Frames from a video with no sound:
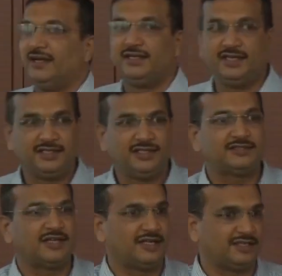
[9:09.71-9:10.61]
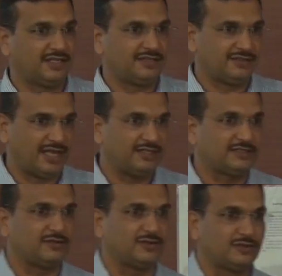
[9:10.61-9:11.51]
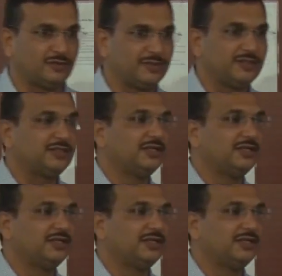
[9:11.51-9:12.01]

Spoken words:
he needs another 9,000 rupees